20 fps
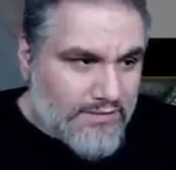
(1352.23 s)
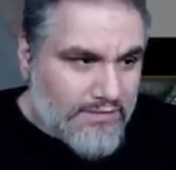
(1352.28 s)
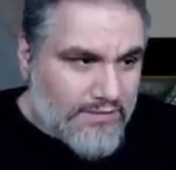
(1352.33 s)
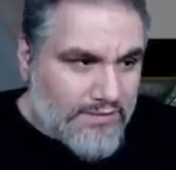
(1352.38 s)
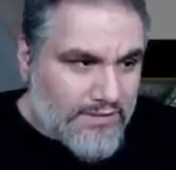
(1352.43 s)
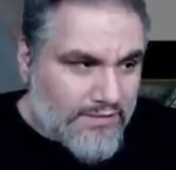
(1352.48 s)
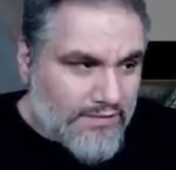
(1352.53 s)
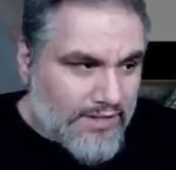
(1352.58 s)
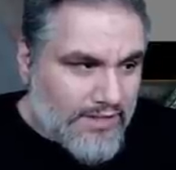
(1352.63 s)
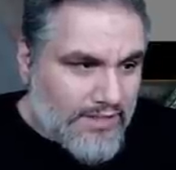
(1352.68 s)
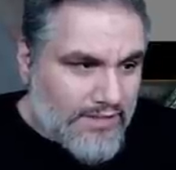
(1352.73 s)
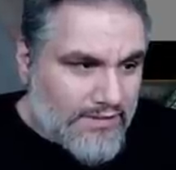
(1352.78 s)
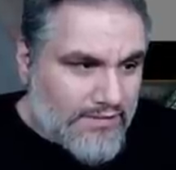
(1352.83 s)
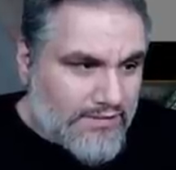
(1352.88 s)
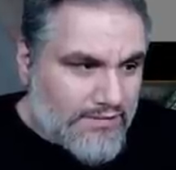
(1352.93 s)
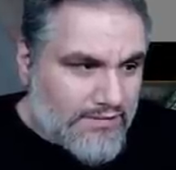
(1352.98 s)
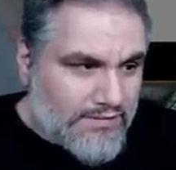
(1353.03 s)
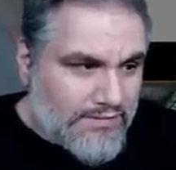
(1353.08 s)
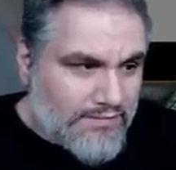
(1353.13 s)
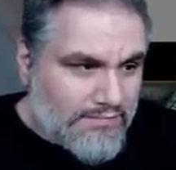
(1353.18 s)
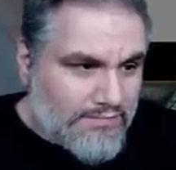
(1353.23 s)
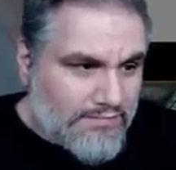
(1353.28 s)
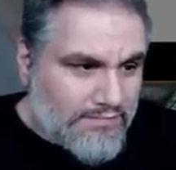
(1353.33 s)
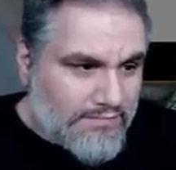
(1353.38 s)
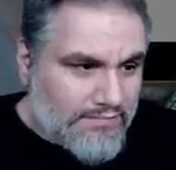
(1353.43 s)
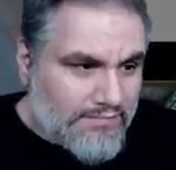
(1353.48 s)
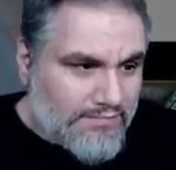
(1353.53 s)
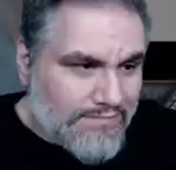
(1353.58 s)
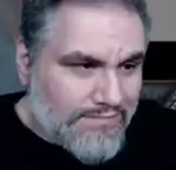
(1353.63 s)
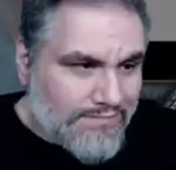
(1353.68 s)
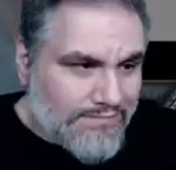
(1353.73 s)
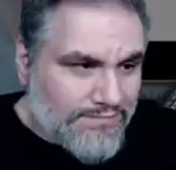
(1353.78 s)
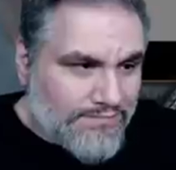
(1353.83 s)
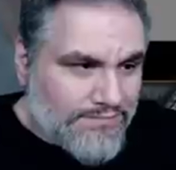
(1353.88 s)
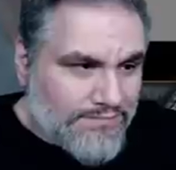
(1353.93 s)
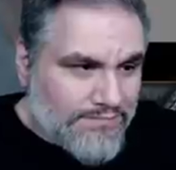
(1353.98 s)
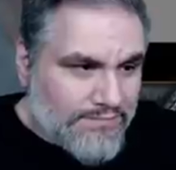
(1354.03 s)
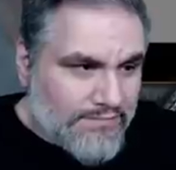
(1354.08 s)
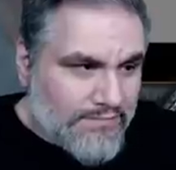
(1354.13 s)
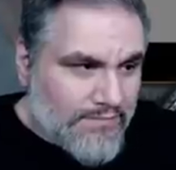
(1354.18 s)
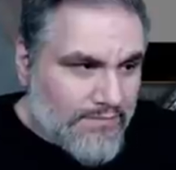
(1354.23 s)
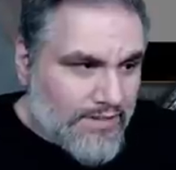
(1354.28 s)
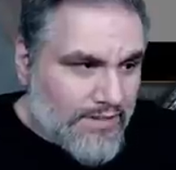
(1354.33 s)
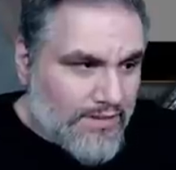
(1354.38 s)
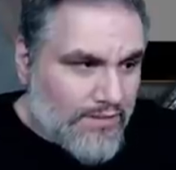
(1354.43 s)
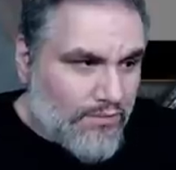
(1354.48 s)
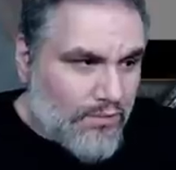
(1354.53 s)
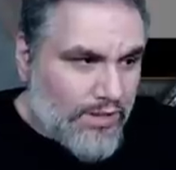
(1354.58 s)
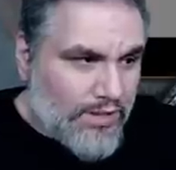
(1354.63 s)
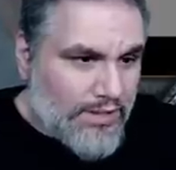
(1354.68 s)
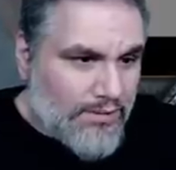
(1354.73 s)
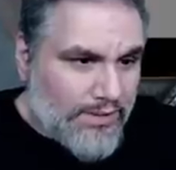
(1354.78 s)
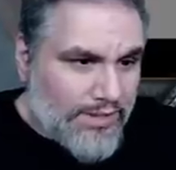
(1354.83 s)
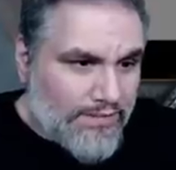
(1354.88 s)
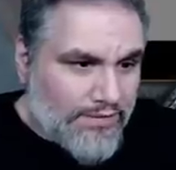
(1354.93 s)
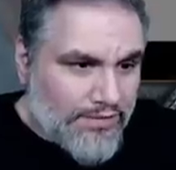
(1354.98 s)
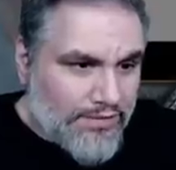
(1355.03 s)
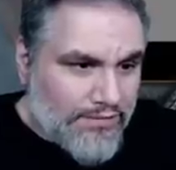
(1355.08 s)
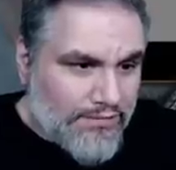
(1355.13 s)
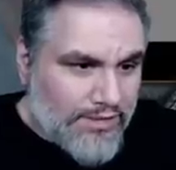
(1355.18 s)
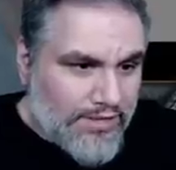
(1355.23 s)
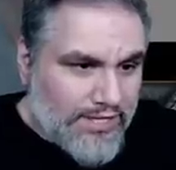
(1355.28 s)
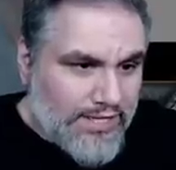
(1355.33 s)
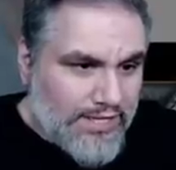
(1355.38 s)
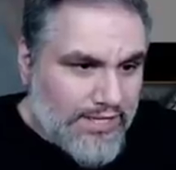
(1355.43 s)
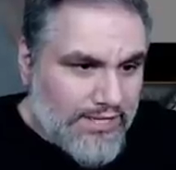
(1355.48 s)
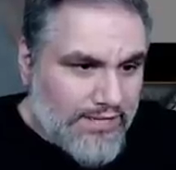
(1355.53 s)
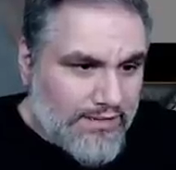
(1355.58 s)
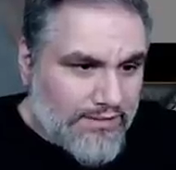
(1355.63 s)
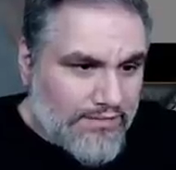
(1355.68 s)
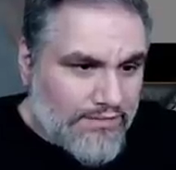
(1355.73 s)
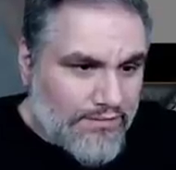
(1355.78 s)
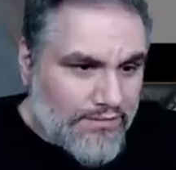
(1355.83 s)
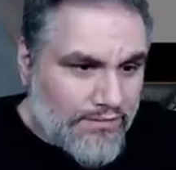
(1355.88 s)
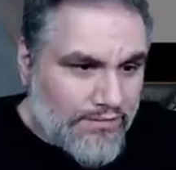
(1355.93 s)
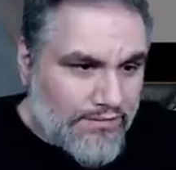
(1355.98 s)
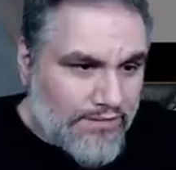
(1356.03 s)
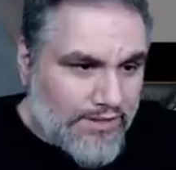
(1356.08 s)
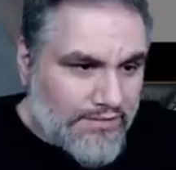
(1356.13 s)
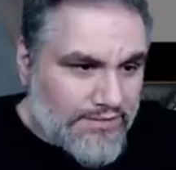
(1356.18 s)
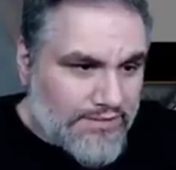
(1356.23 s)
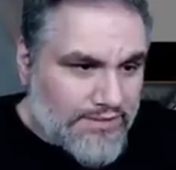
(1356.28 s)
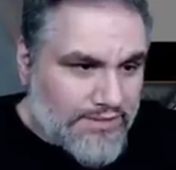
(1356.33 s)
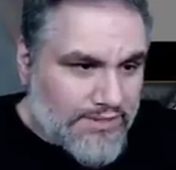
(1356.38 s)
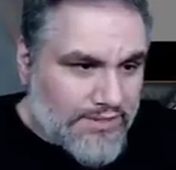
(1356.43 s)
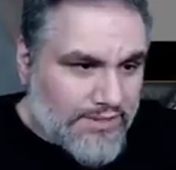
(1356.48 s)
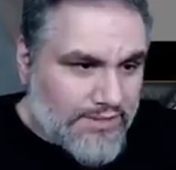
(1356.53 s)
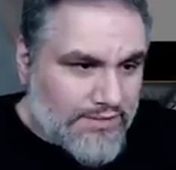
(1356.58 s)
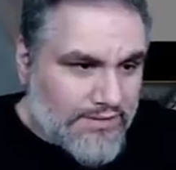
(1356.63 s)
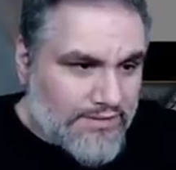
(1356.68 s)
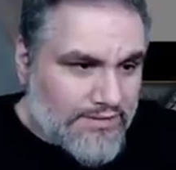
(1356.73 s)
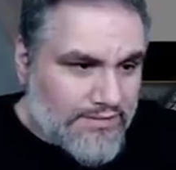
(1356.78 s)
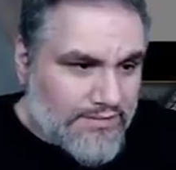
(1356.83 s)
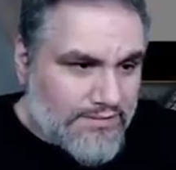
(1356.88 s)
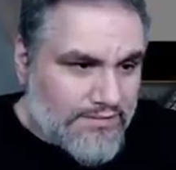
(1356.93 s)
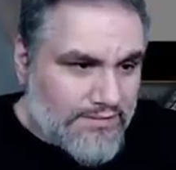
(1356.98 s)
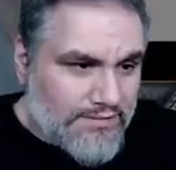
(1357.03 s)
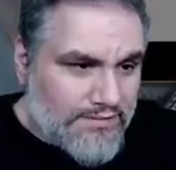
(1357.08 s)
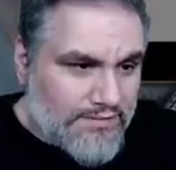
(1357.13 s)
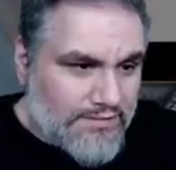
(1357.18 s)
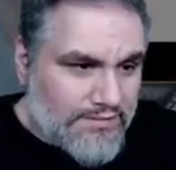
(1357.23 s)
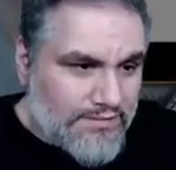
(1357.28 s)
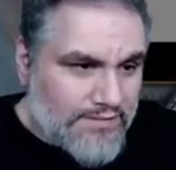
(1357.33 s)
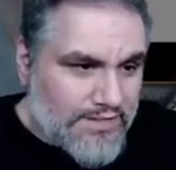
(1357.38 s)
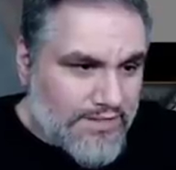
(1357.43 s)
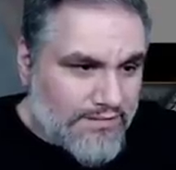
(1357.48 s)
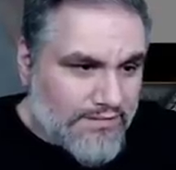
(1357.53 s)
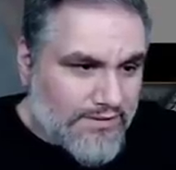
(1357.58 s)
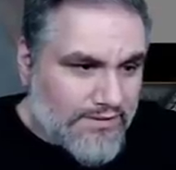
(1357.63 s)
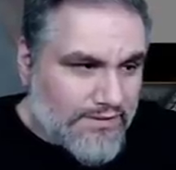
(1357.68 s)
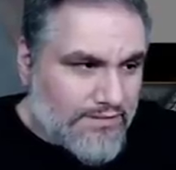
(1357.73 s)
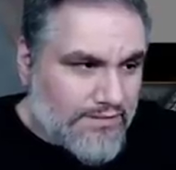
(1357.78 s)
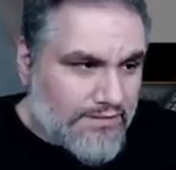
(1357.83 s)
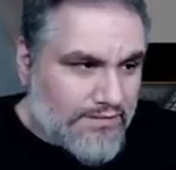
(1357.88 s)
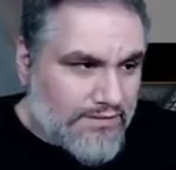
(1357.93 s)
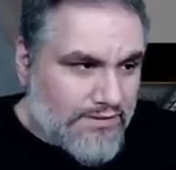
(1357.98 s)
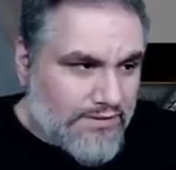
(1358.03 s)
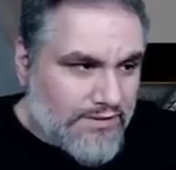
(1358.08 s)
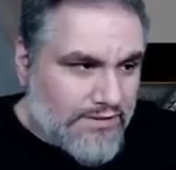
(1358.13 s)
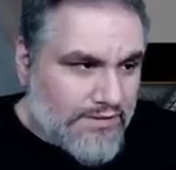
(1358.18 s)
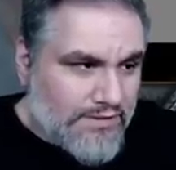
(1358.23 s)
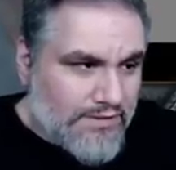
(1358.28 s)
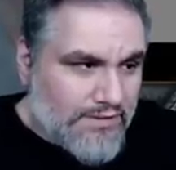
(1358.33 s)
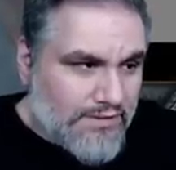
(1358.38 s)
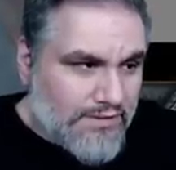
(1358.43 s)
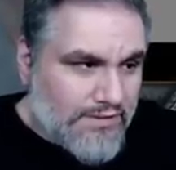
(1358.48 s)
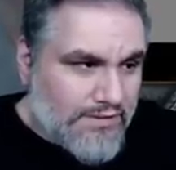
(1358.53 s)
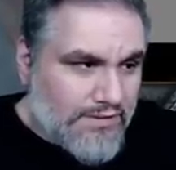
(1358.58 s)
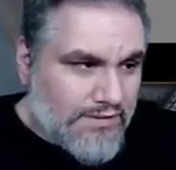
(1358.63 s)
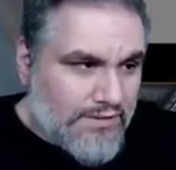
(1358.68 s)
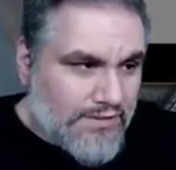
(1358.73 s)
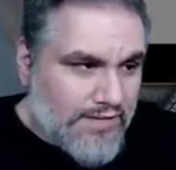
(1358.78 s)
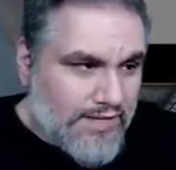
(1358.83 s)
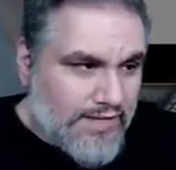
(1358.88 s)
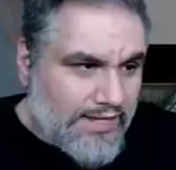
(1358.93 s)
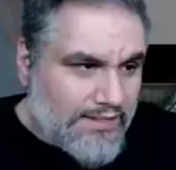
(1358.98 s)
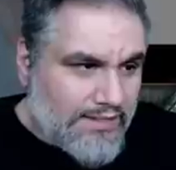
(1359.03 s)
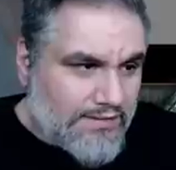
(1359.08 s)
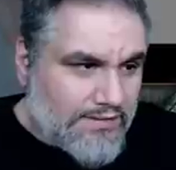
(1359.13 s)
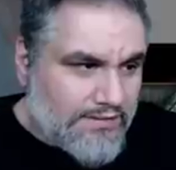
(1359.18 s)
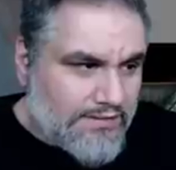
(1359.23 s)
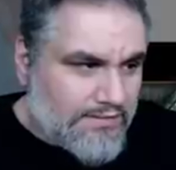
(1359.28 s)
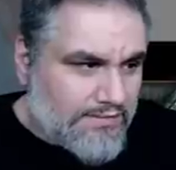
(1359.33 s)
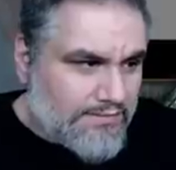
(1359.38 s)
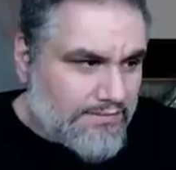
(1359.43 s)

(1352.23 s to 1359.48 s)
seven, eight. Seems fine. White, we have three, four, five, six, seven, eight,